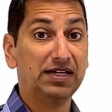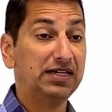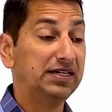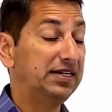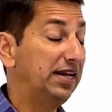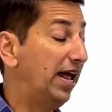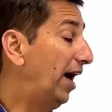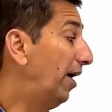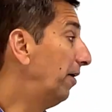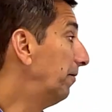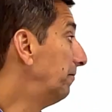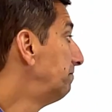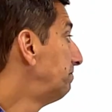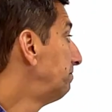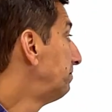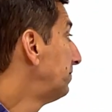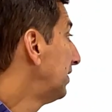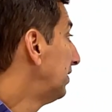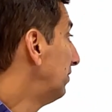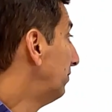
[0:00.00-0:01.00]
Now,
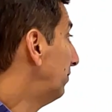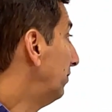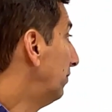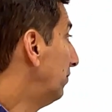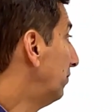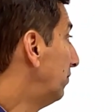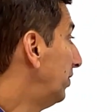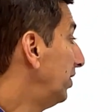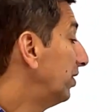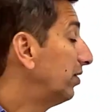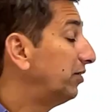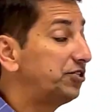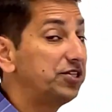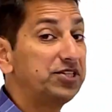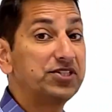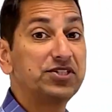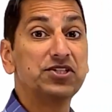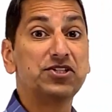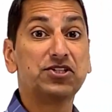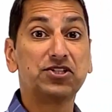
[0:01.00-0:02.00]
we'll
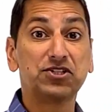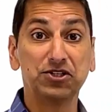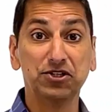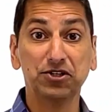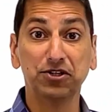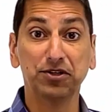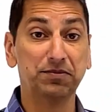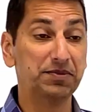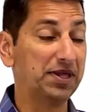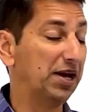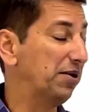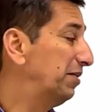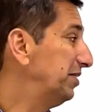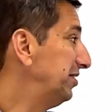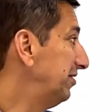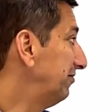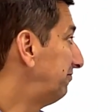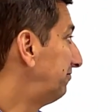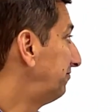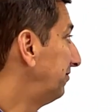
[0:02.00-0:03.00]
just assume that when
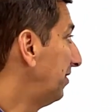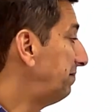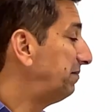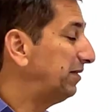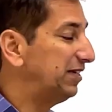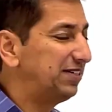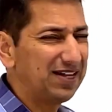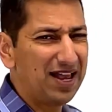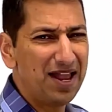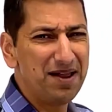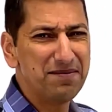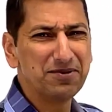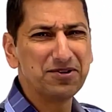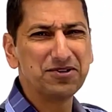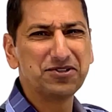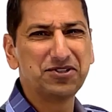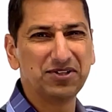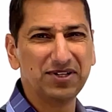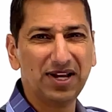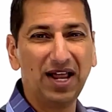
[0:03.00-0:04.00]
you flip the
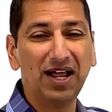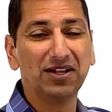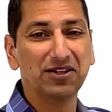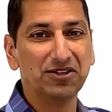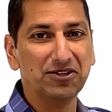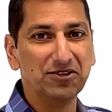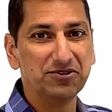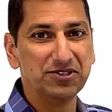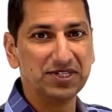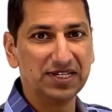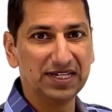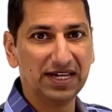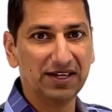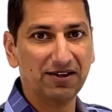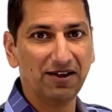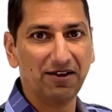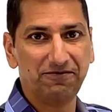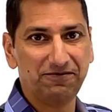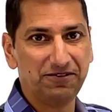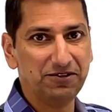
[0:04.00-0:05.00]
timers, you're not losing it
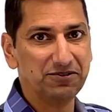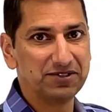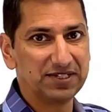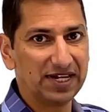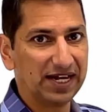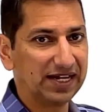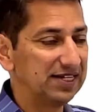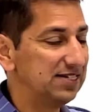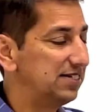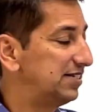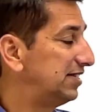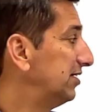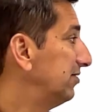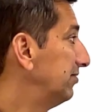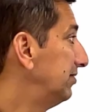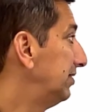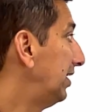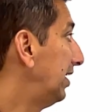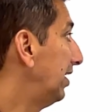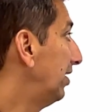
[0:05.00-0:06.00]
a few seconds here
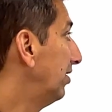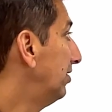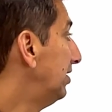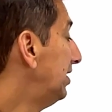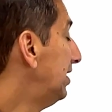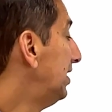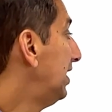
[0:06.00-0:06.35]
and there.